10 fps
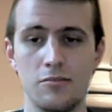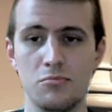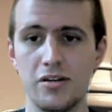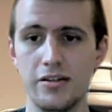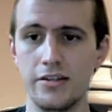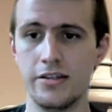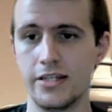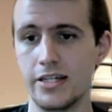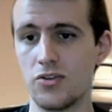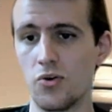but
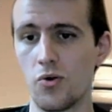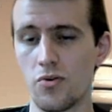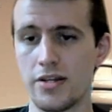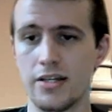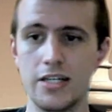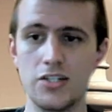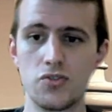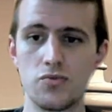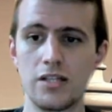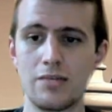in Horde, it
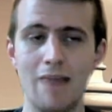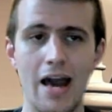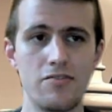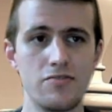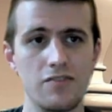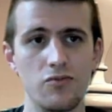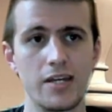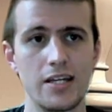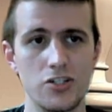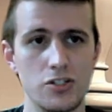just really matters if we
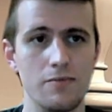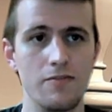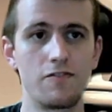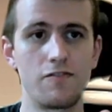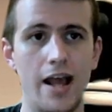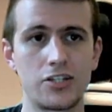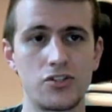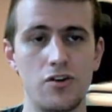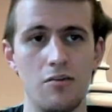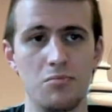can just
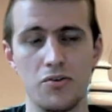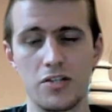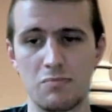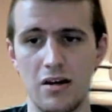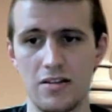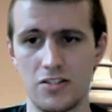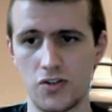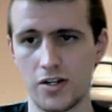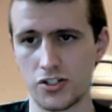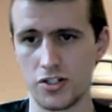fracture our opponent's pawn
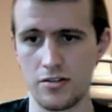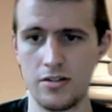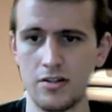structure.